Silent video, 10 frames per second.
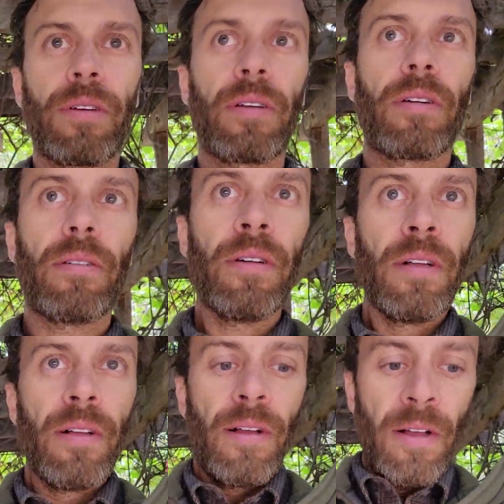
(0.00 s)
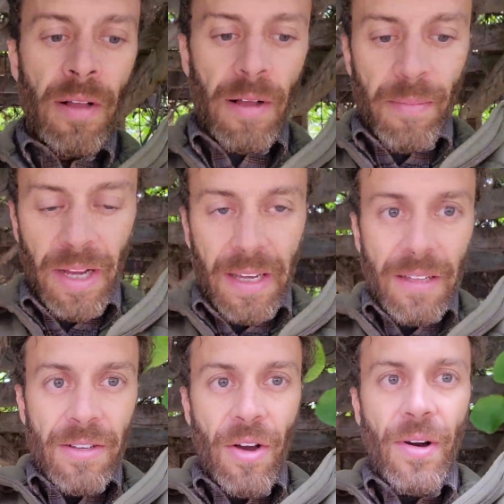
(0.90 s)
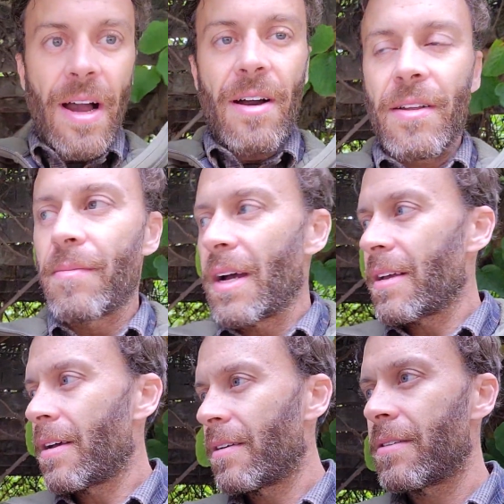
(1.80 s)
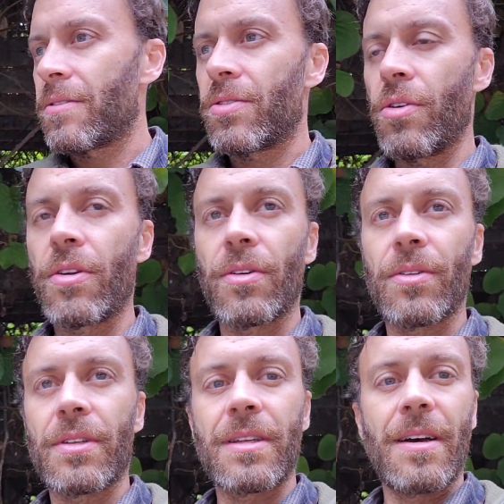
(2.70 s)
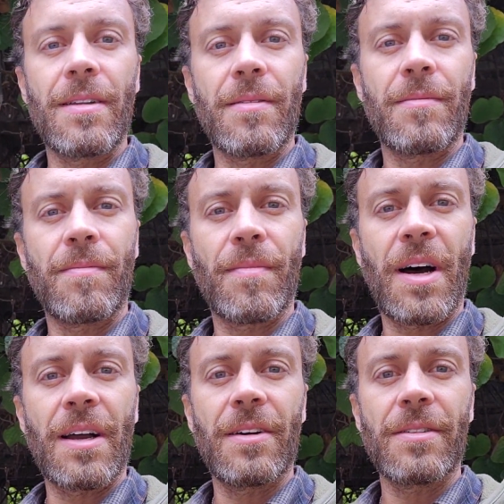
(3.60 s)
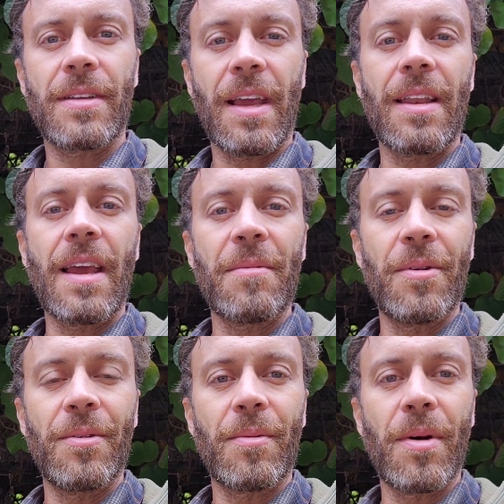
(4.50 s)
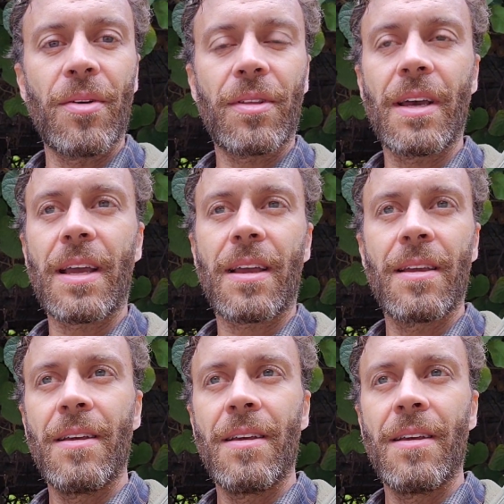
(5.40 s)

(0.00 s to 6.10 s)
You know, my kids go out, and my 2-year-old son, Miles and Abel, they're both like,